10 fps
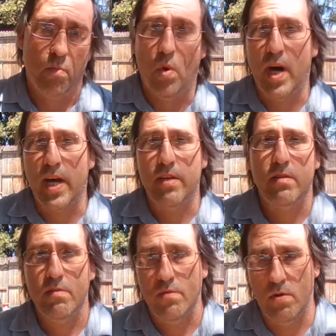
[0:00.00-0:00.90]
white
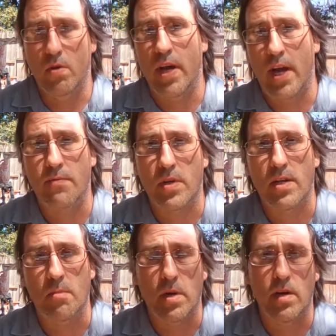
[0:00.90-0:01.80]
nor
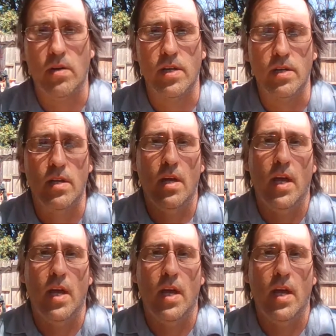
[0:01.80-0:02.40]
African American,